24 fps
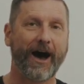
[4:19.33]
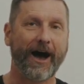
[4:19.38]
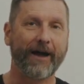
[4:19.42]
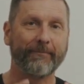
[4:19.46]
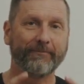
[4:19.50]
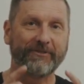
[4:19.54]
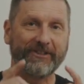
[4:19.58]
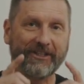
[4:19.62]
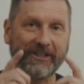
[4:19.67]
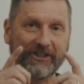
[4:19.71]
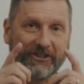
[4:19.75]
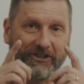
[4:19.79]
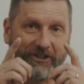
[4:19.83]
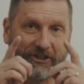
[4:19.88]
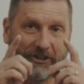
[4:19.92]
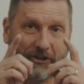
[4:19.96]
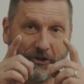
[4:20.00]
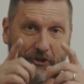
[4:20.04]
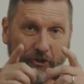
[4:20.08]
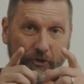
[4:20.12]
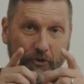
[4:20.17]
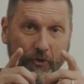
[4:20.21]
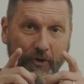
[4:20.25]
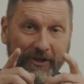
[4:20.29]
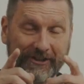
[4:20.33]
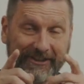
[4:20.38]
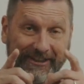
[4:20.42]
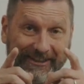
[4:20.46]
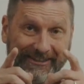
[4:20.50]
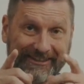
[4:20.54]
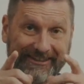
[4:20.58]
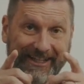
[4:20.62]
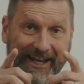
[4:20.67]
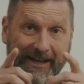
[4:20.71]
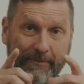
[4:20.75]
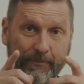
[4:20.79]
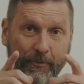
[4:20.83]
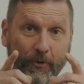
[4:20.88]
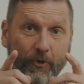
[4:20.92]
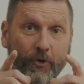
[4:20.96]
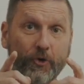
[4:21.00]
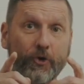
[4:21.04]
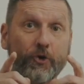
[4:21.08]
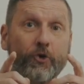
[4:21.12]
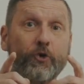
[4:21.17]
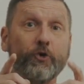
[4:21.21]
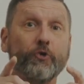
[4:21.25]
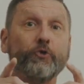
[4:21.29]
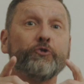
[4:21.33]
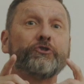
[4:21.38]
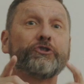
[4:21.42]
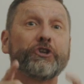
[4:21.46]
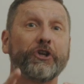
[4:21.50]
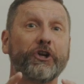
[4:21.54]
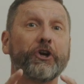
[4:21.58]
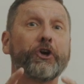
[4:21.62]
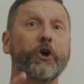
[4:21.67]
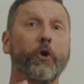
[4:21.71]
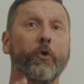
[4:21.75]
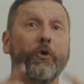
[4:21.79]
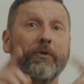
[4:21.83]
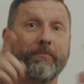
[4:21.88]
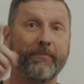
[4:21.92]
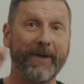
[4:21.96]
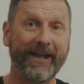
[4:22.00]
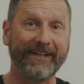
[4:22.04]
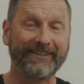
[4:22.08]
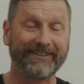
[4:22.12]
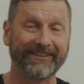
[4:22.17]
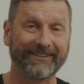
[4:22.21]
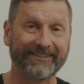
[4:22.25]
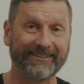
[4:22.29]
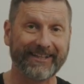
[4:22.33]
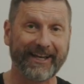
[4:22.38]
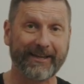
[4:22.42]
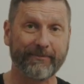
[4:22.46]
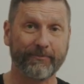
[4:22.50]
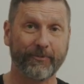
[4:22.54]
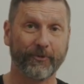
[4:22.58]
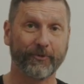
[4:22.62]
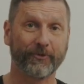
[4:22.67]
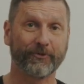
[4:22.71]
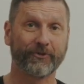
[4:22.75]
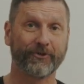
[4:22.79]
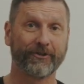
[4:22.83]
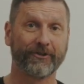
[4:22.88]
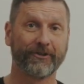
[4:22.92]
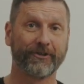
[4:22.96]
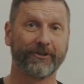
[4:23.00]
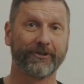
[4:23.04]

I'm teaching you a disciple who's going to go and make disciples.